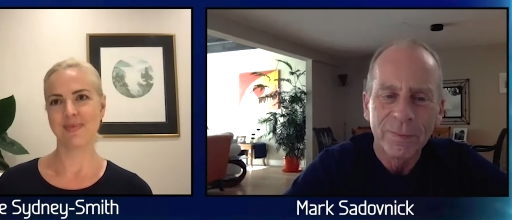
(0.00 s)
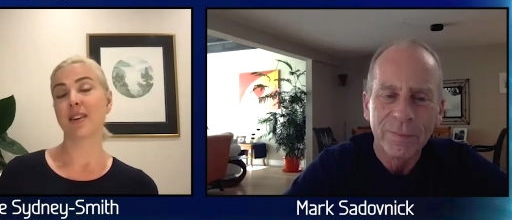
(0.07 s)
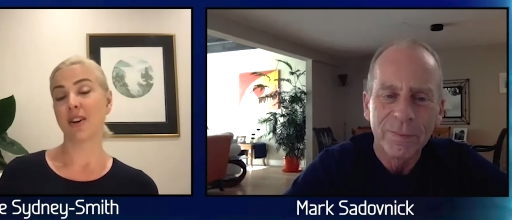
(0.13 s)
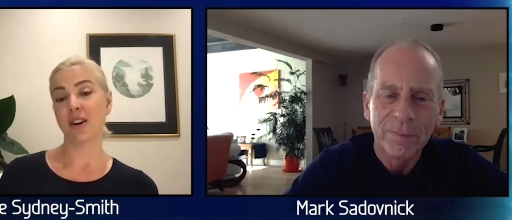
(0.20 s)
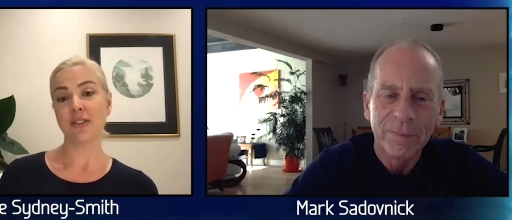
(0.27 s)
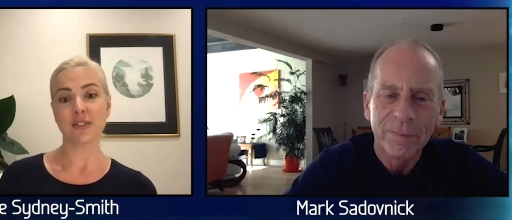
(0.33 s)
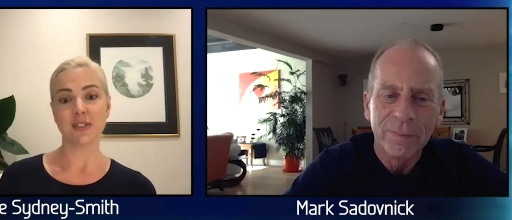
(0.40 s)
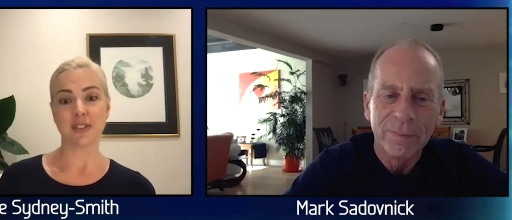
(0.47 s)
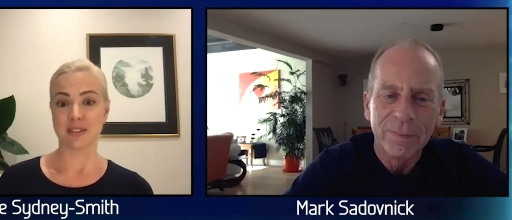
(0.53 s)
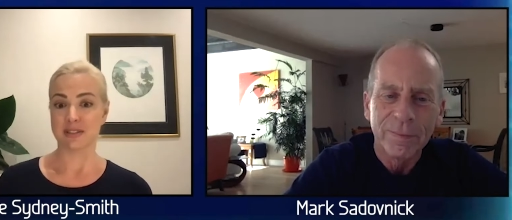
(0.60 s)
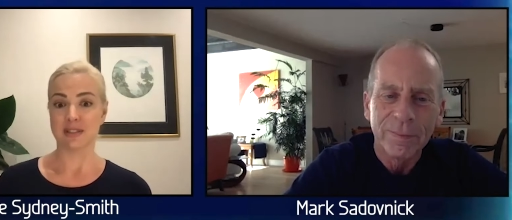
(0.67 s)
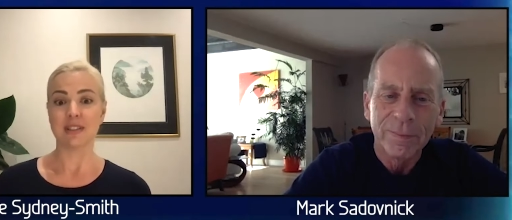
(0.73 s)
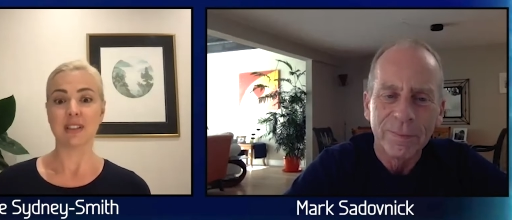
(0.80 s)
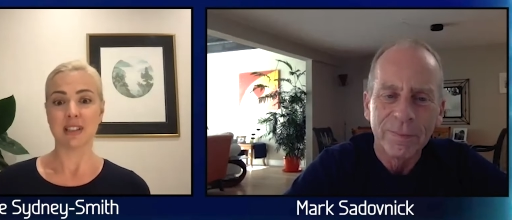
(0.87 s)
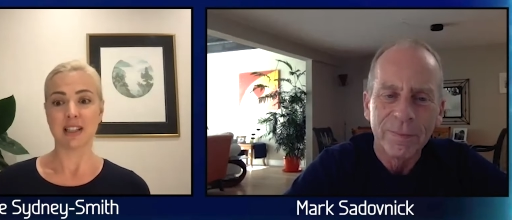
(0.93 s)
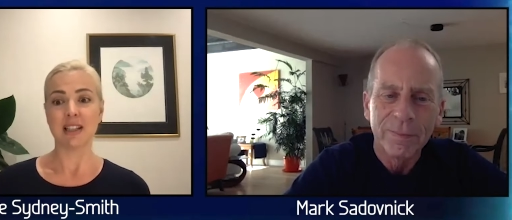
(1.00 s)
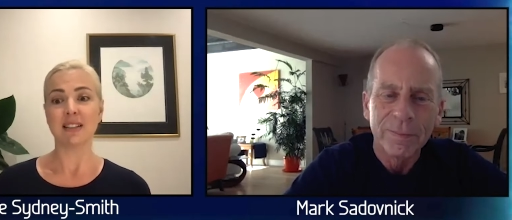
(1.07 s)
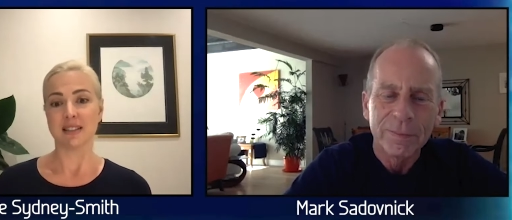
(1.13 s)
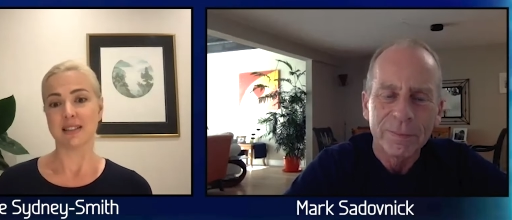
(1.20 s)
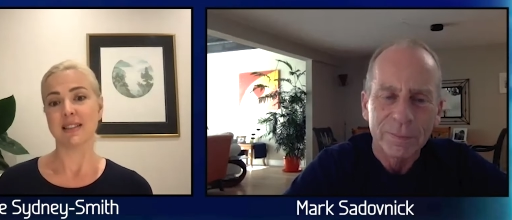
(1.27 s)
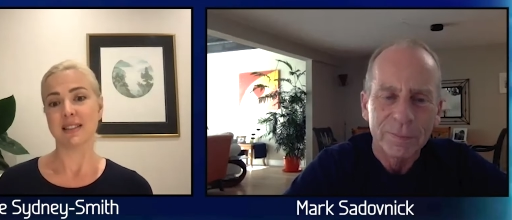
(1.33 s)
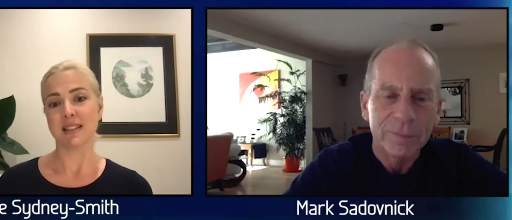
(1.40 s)
Speaker 1: Often,
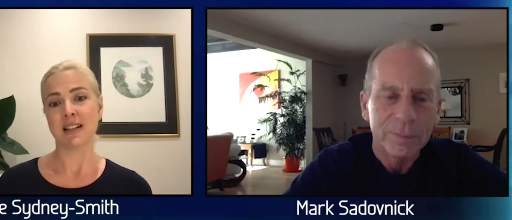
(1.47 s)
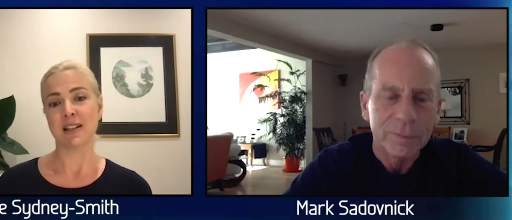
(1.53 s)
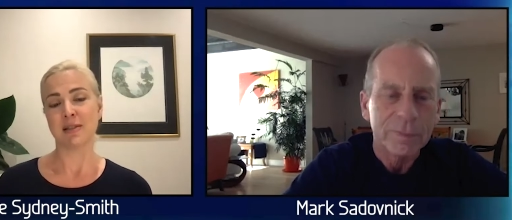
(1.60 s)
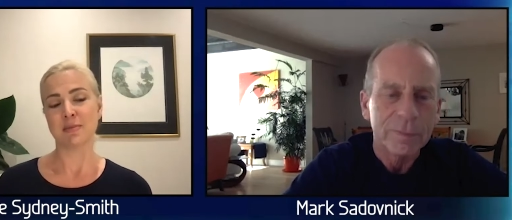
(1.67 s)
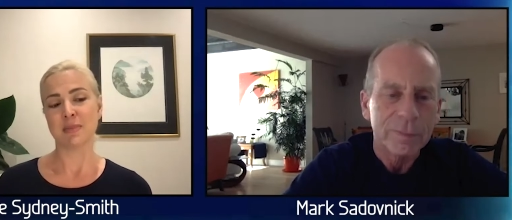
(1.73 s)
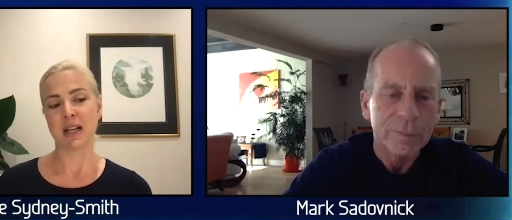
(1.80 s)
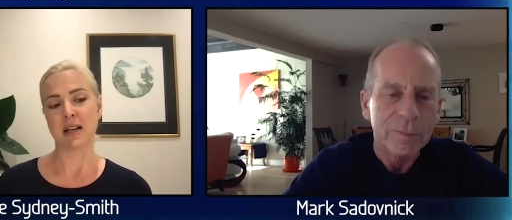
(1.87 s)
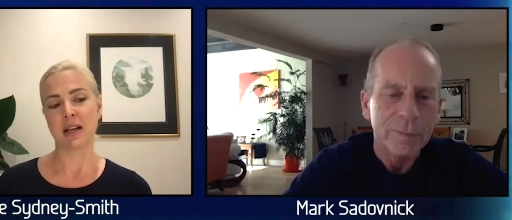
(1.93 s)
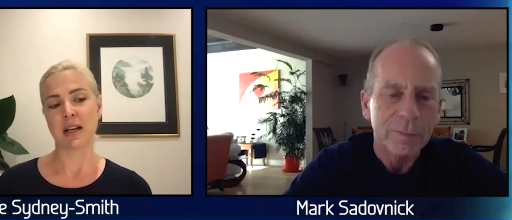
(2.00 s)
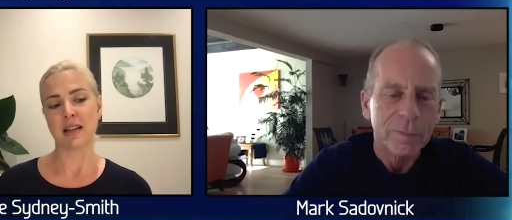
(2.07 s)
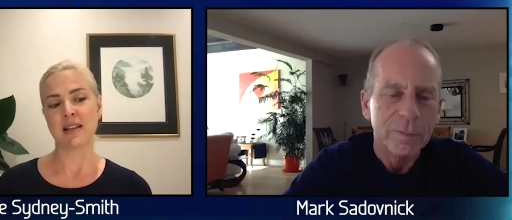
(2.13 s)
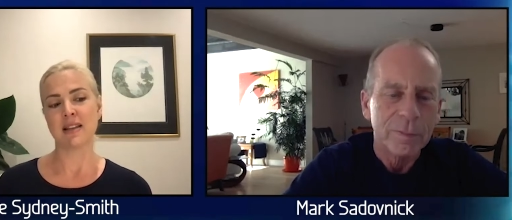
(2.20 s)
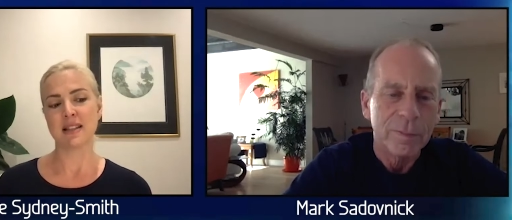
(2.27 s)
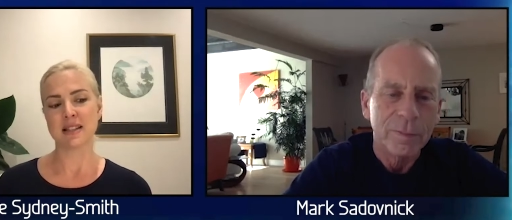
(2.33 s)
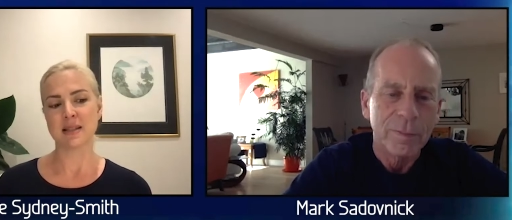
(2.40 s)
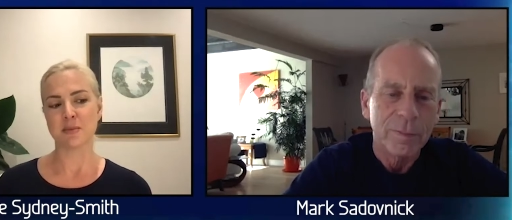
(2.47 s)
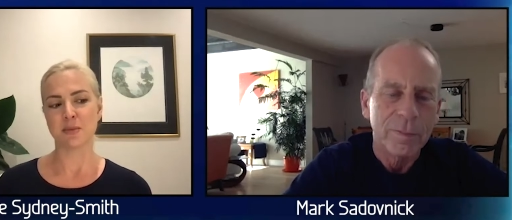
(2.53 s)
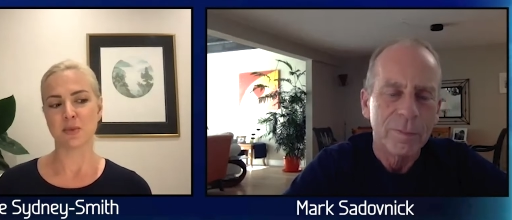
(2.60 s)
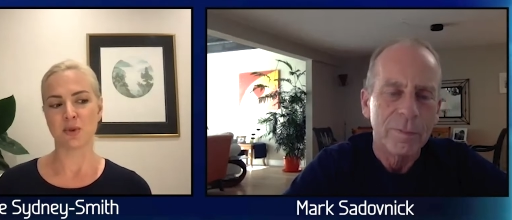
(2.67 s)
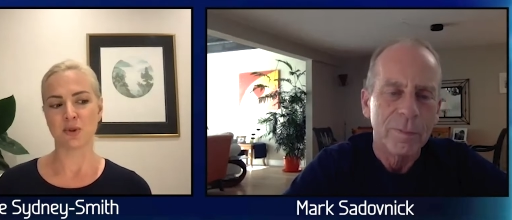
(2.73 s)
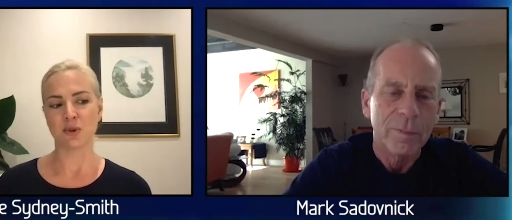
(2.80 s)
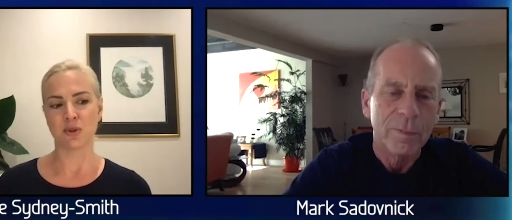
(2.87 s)
yeah. Um, I think there's a
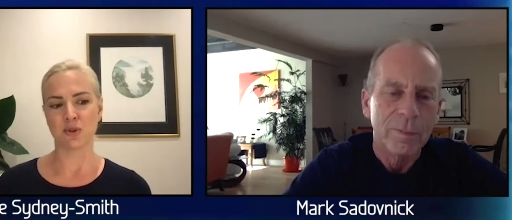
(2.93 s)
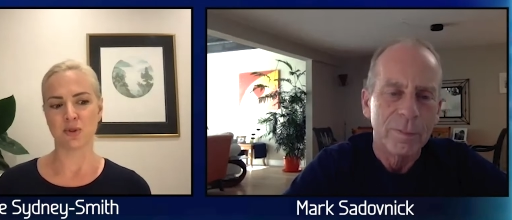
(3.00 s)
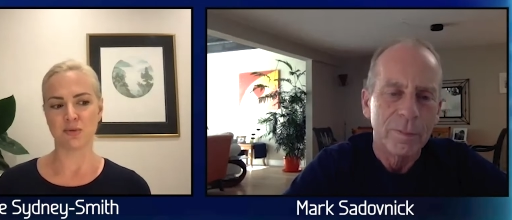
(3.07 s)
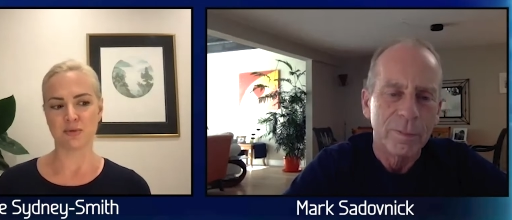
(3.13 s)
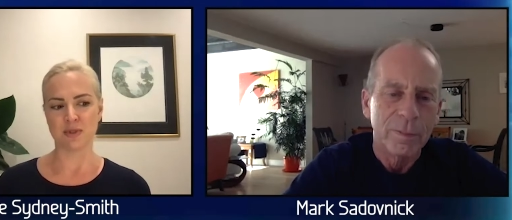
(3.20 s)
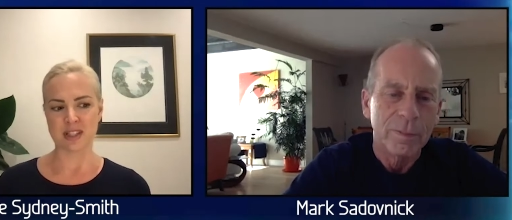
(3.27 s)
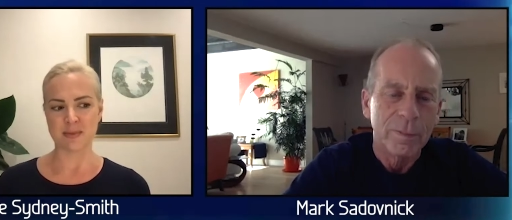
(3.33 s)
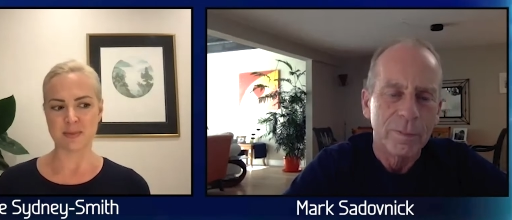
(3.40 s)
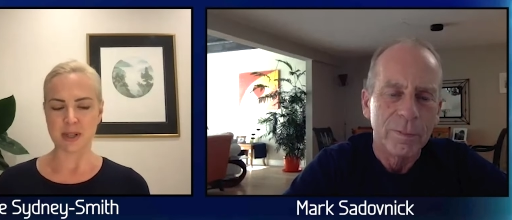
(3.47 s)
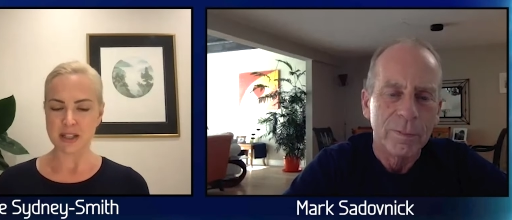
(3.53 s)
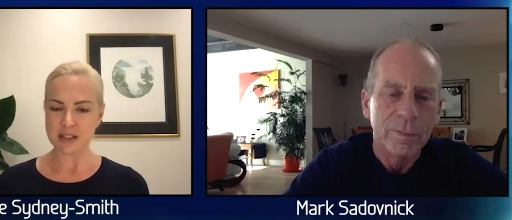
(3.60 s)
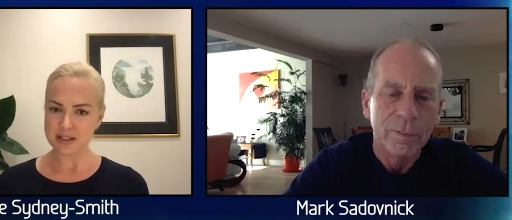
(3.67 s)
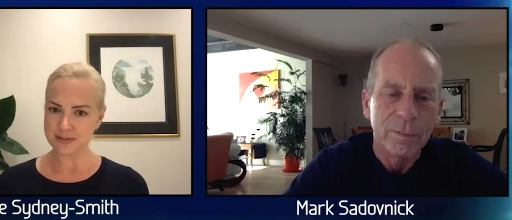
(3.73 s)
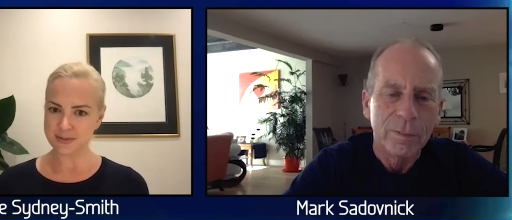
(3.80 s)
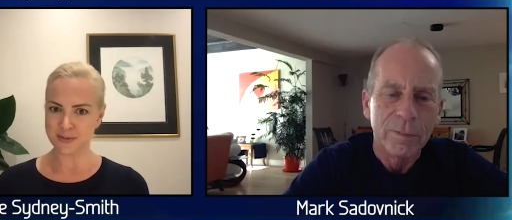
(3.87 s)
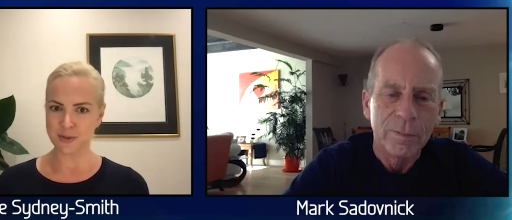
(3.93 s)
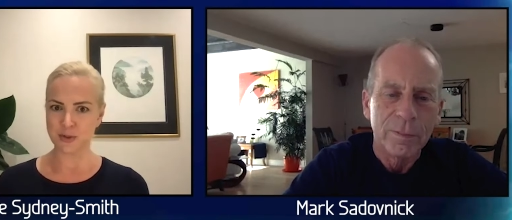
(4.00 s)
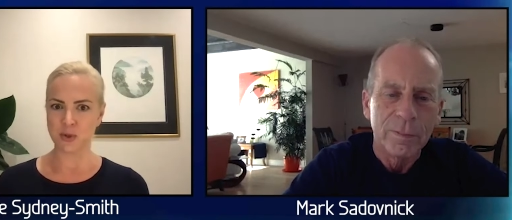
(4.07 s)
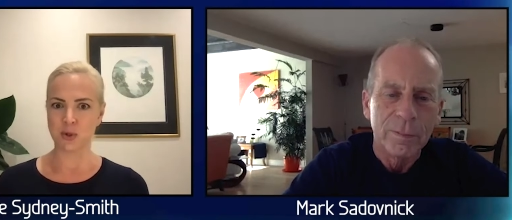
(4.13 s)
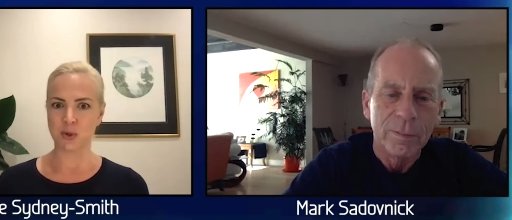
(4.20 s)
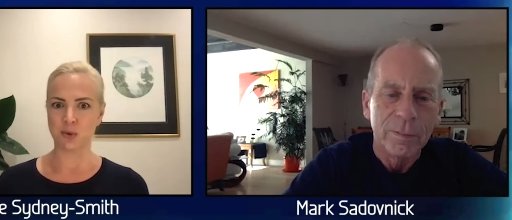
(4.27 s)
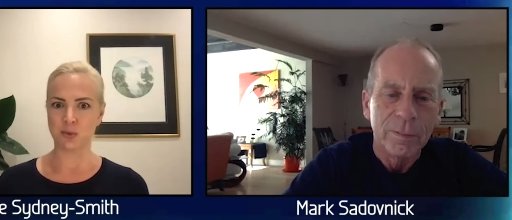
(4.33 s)
more respect
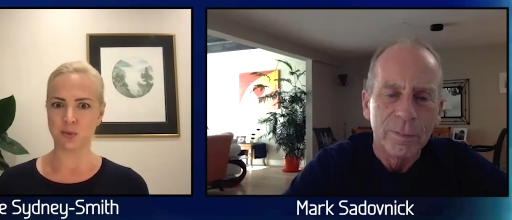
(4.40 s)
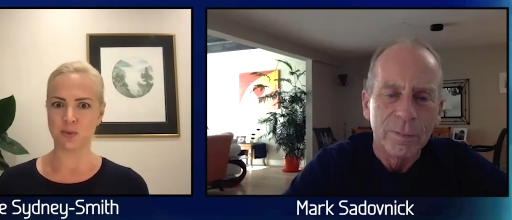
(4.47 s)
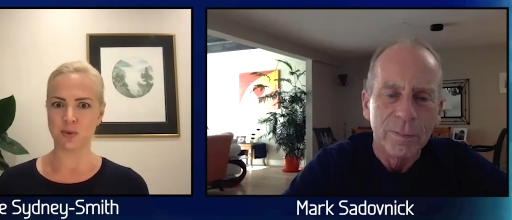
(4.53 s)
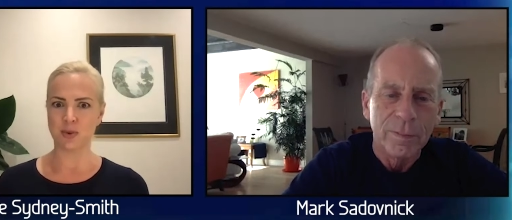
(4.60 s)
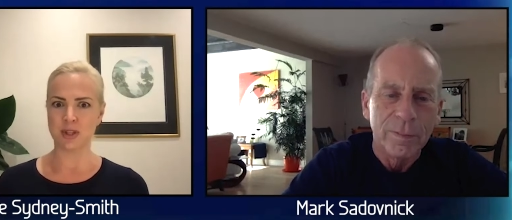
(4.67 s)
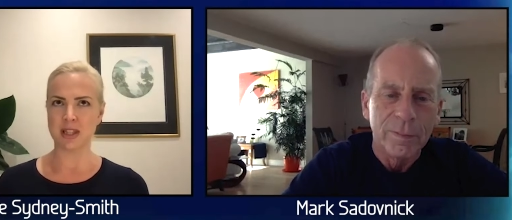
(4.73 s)
for